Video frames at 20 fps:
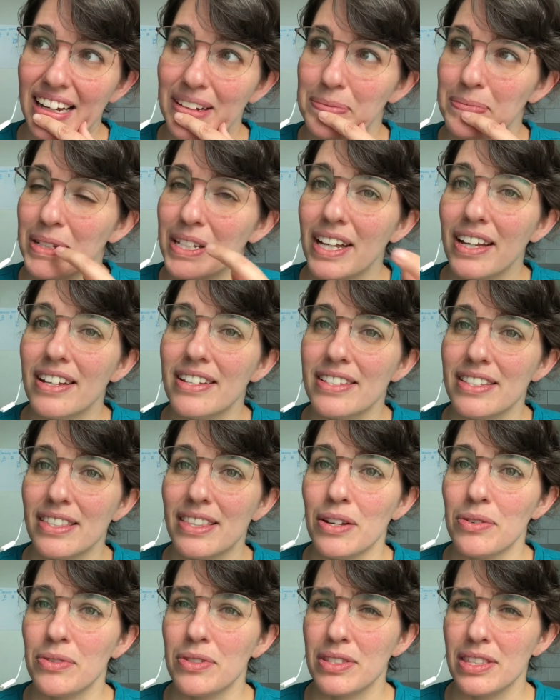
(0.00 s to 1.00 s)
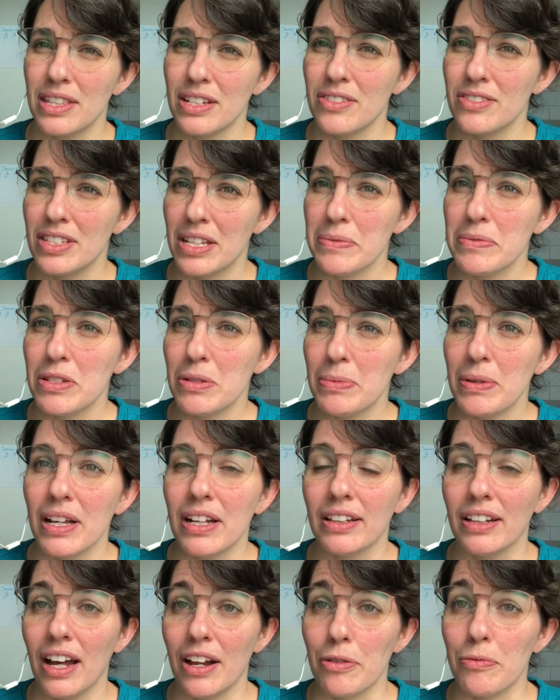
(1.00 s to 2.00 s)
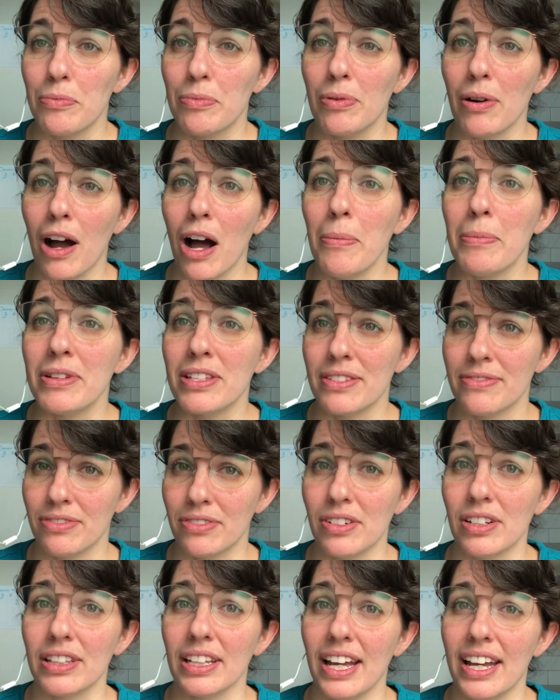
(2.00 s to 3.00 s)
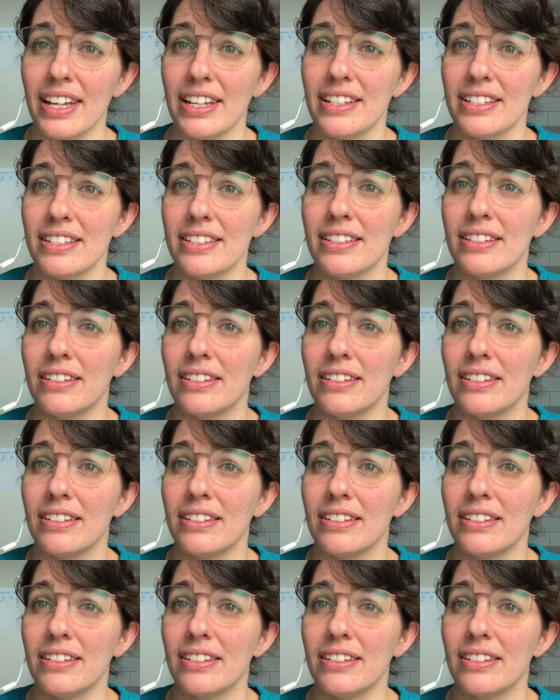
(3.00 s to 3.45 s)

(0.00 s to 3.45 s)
because there seemed to be a lot of promise for Elias.